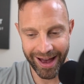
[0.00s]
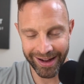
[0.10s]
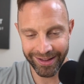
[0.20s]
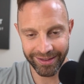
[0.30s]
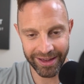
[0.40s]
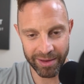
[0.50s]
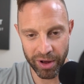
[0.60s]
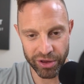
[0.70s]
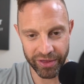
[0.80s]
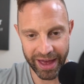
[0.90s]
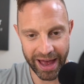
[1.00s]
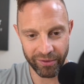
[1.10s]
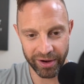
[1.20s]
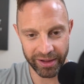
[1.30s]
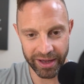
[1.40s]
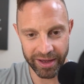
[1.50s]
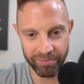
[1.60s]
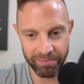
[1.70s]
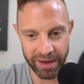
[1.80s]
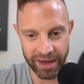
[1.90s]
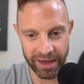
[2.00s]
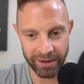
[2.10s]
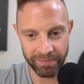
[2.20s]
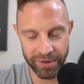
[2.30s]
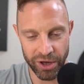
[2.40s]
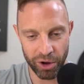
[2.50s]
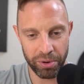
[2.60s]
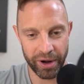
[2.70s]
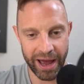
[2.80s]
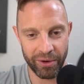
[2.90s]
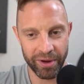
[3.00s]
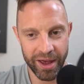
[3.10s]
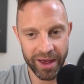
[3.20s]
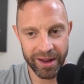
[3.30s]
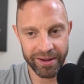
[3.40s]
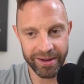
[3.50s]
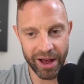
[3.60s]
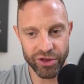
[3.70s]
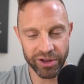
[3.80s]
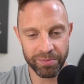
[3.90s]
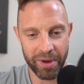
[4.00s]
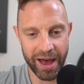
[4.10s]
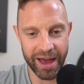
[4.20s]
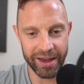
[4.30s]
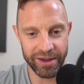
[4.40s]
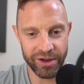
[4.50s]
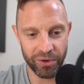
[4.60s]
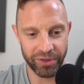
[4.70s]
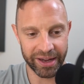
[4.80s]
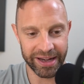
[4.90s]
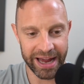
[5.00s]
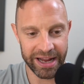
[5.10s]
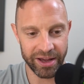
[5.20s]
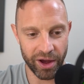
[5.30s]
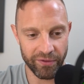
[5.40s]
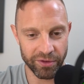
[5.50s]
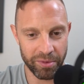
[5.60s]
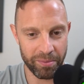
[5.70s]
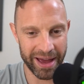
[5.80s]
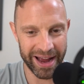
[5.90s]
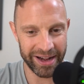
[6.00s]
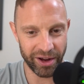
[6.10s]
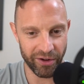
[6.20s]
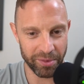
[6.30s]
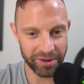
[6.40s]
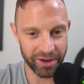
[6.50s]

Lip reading: I didn't see much of that really being, put out, not just by, the Canadian government, but by any government at